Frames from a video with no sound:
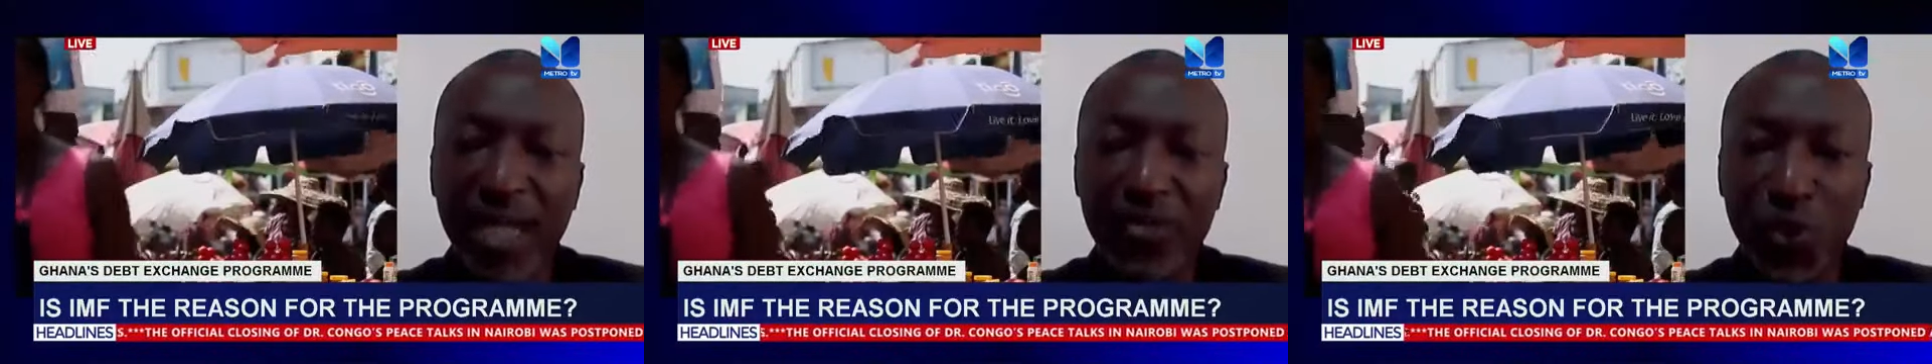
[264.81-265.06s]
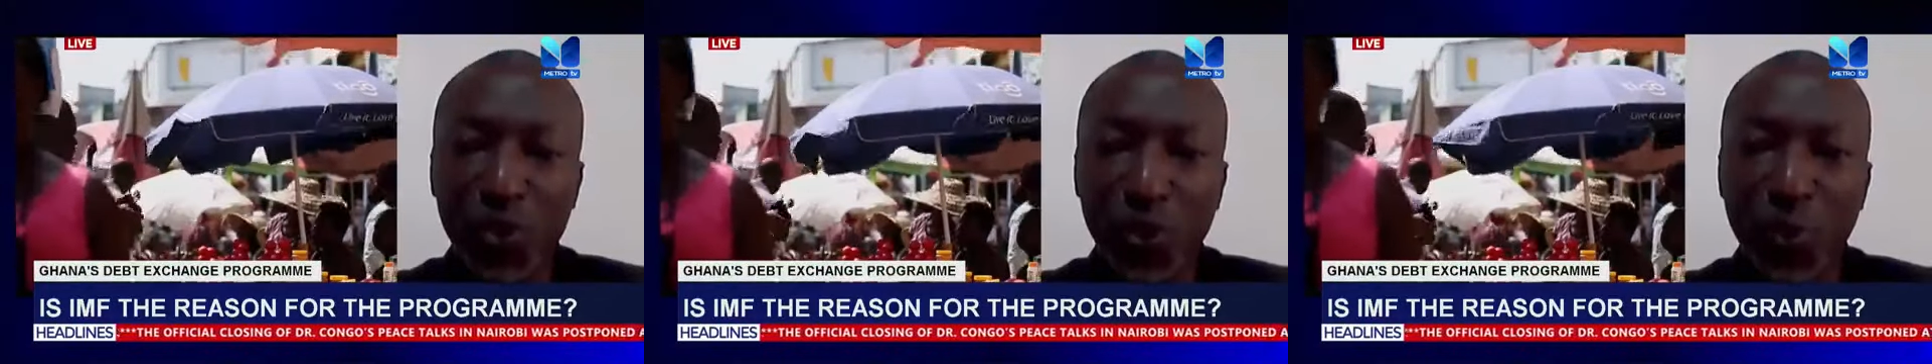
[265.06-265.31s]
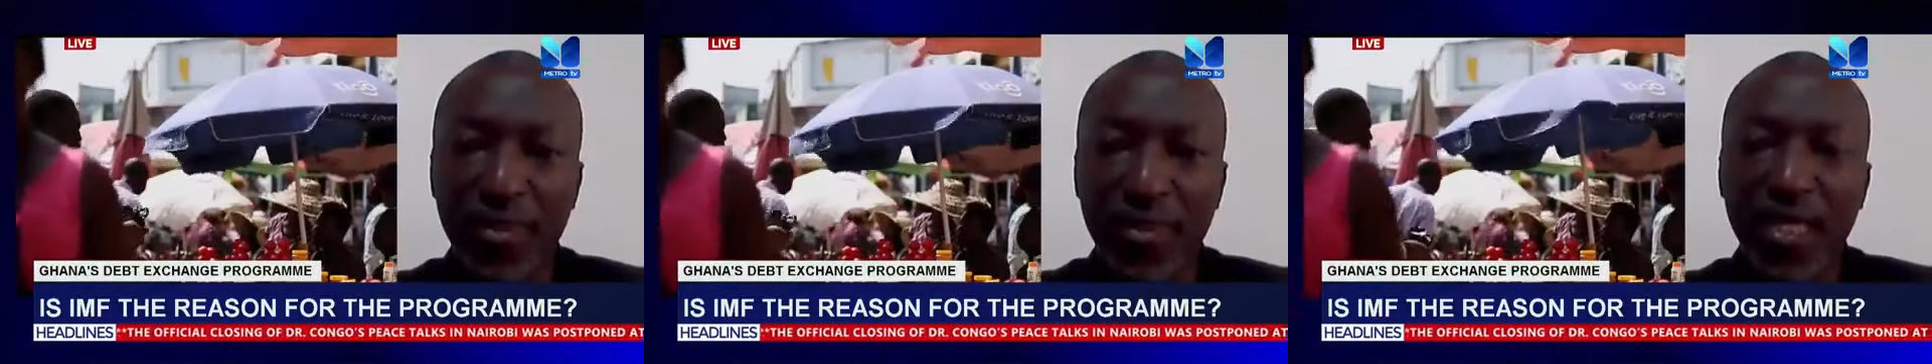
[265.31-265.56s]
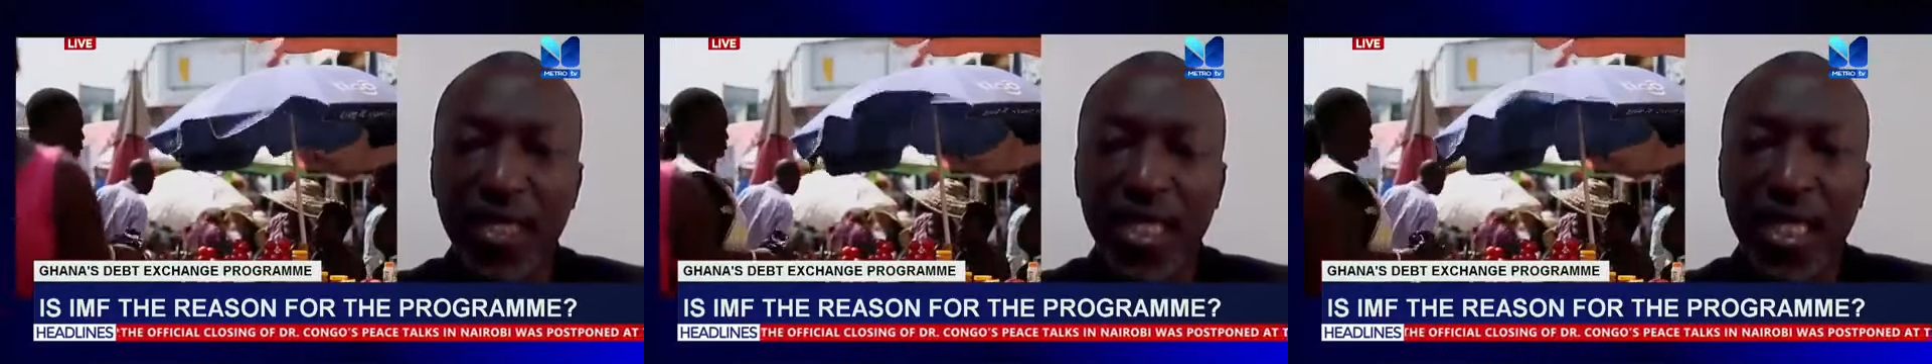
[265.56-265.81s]
do with
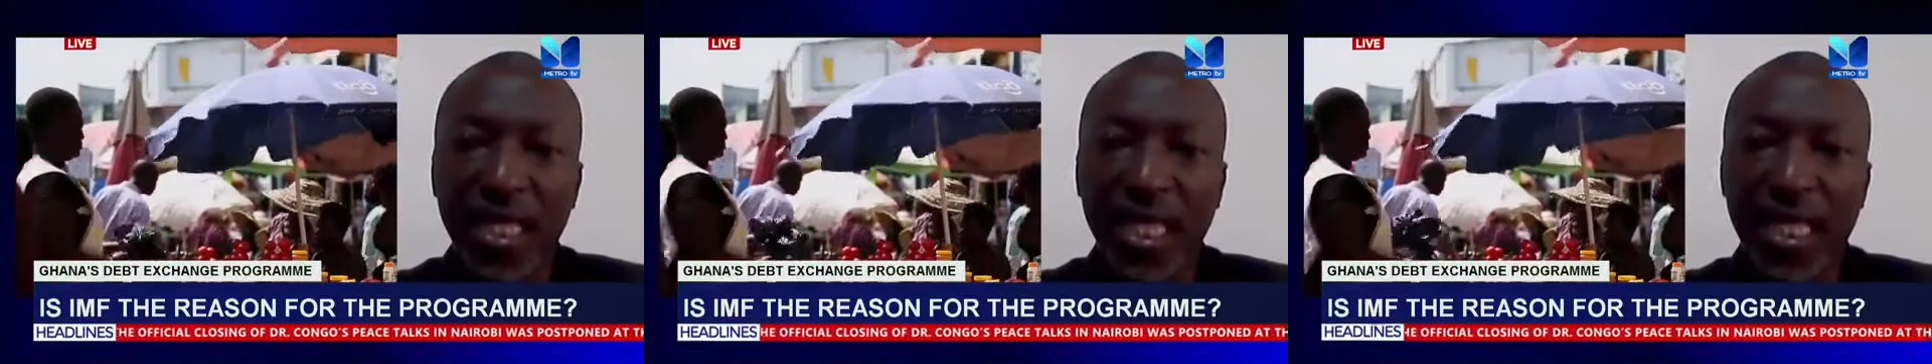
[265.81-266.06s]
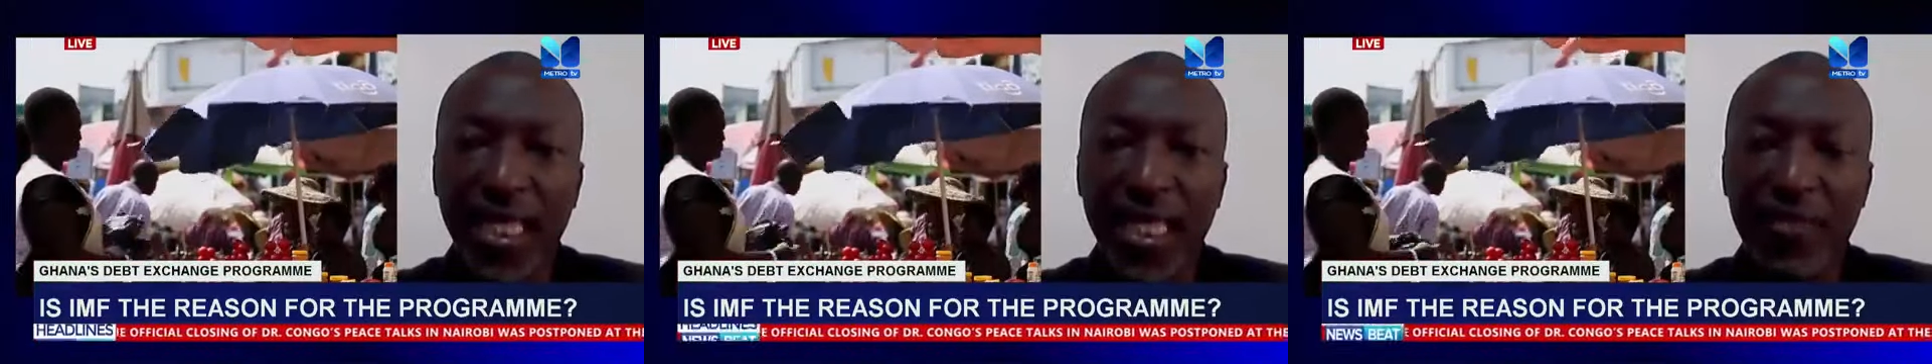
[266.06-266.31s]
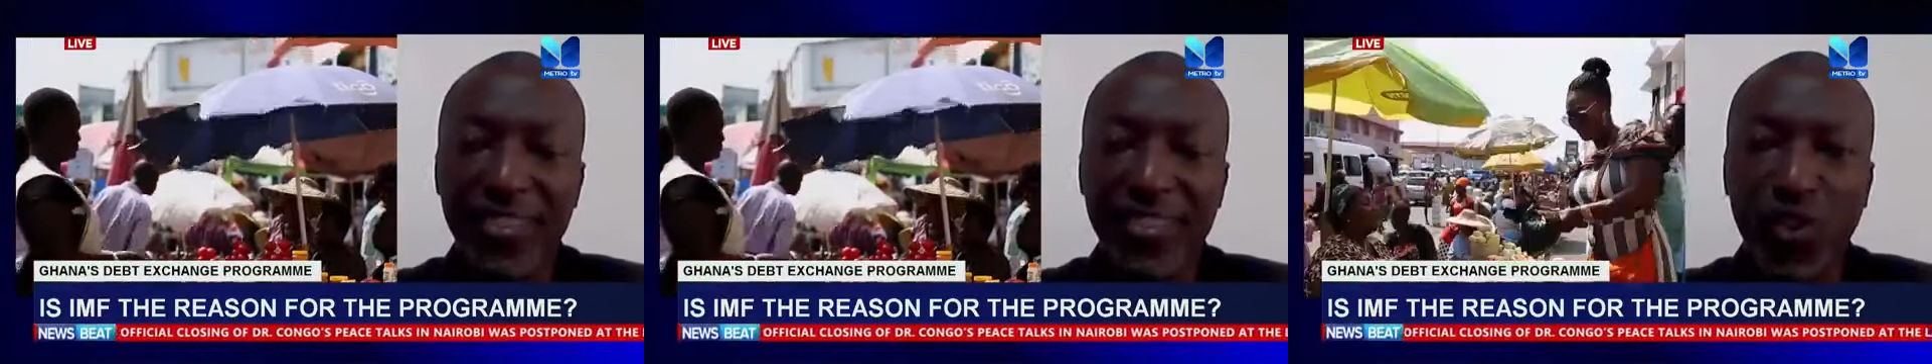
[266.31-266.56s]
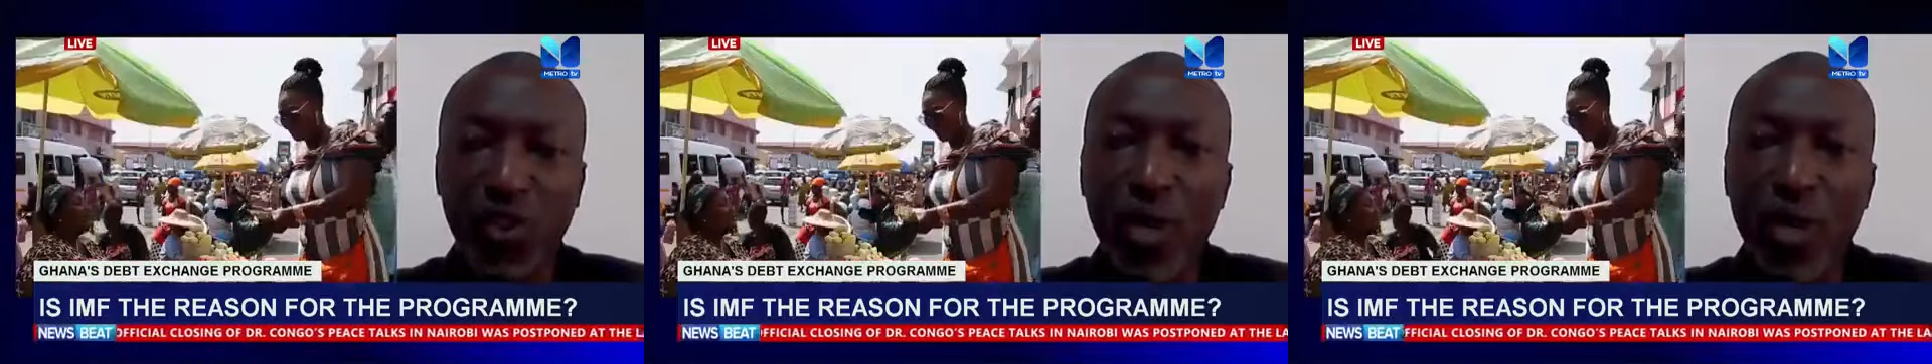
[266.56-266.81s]
if it is not
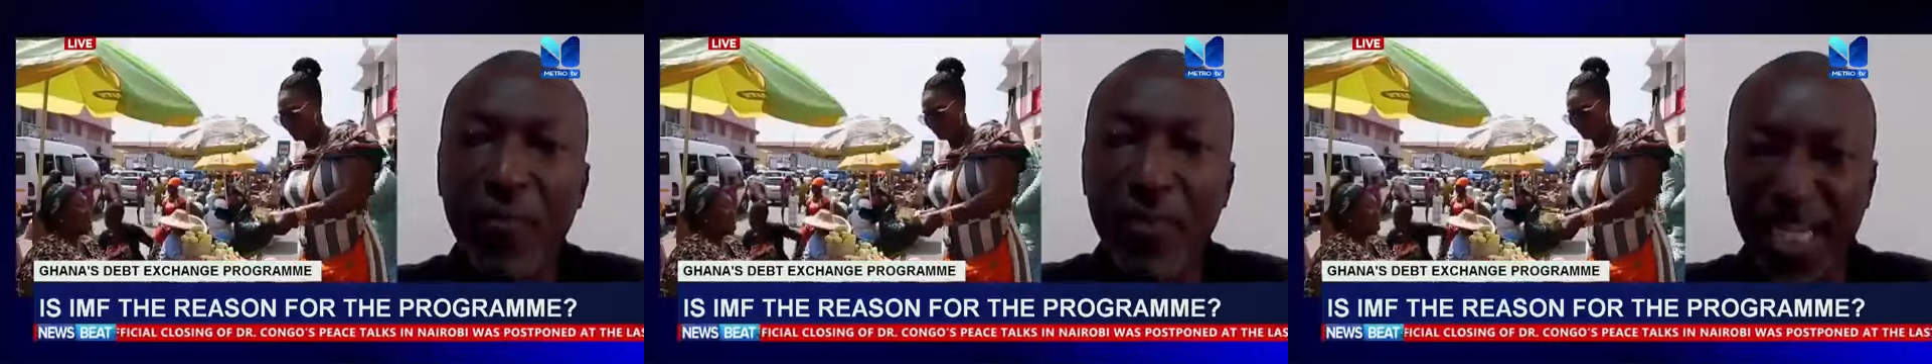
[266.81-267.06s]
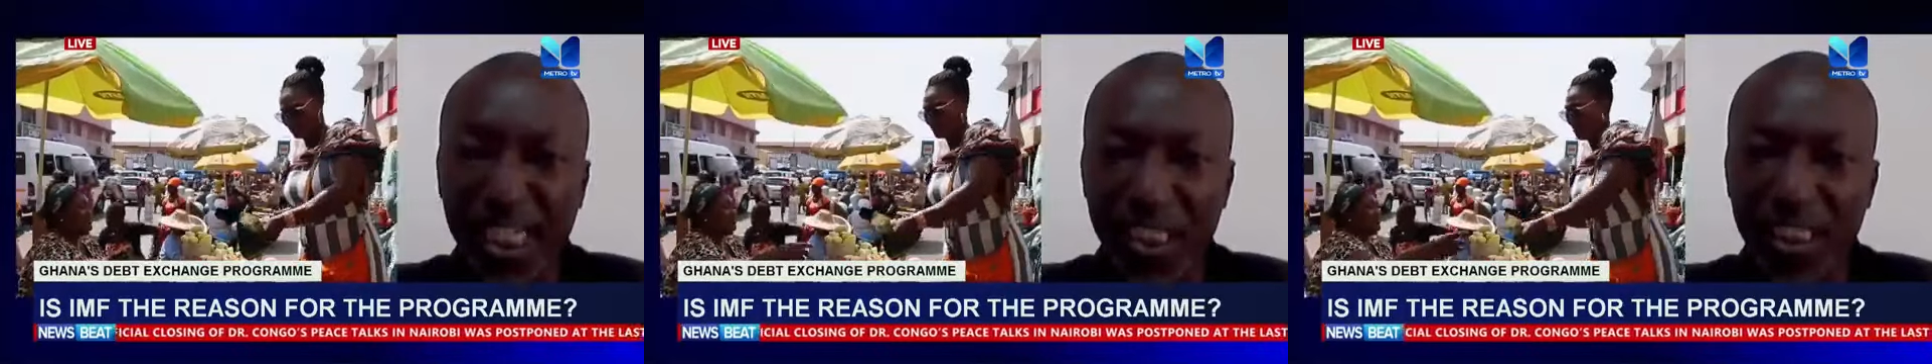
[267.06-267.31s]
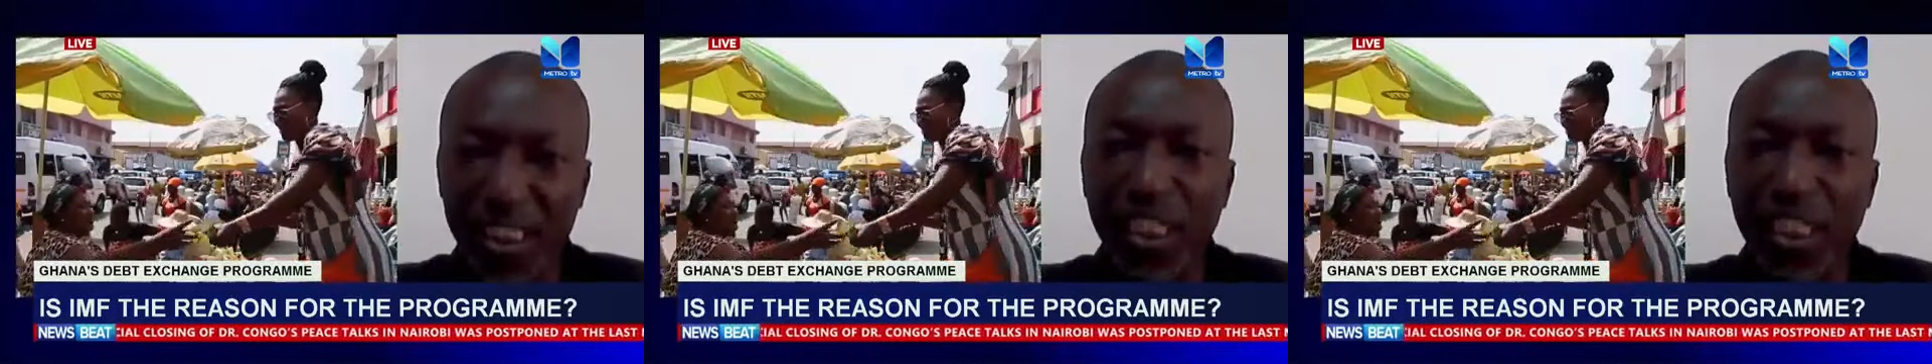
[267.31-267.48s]
well managed, mm-hmm.